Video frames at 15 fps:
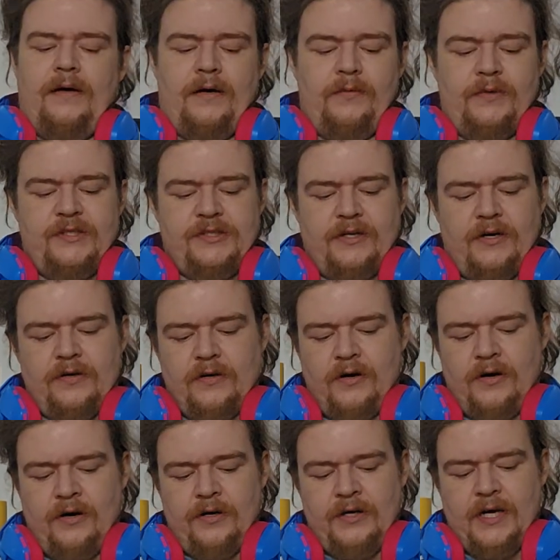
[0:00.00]
We start
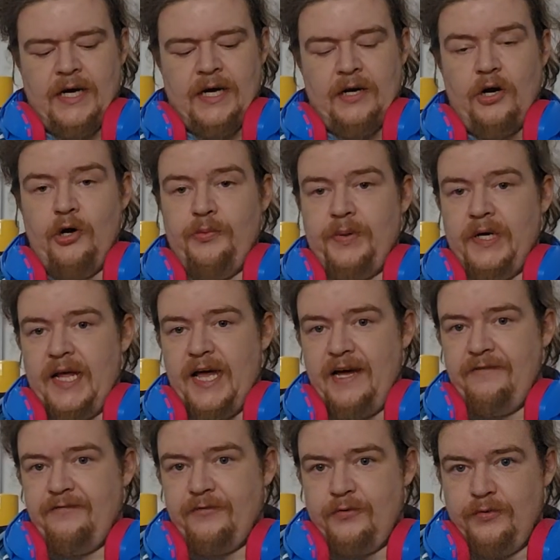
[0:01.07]
on an open
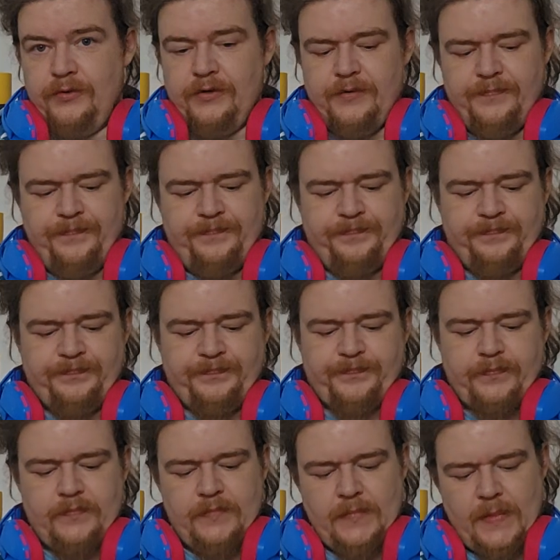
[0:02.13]
F chord,
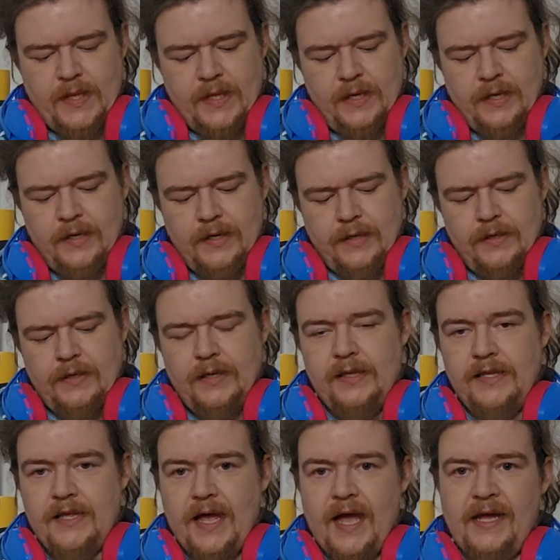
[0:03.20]

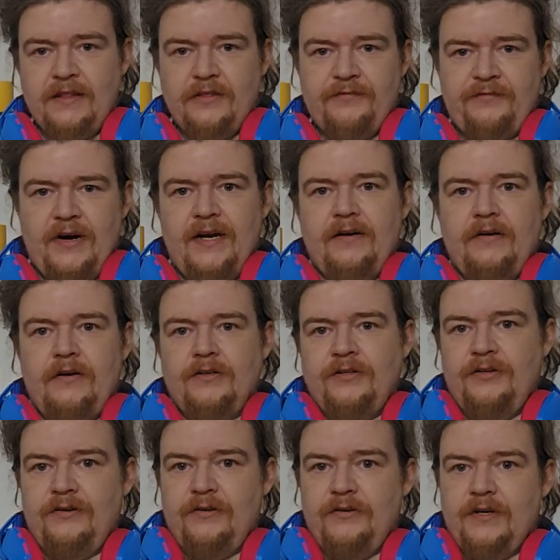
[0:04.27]
8th fret on
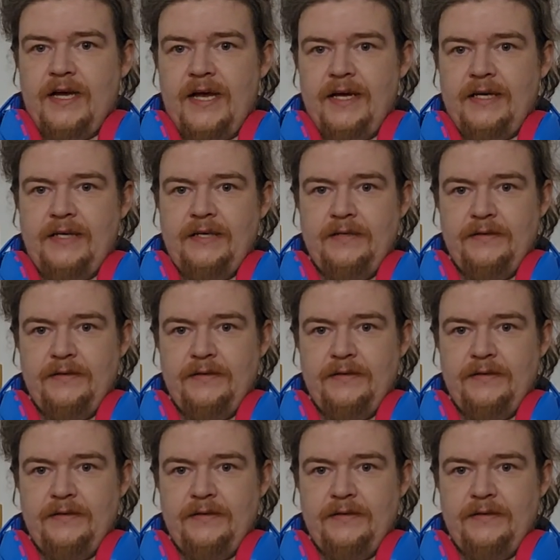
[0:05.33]
your A,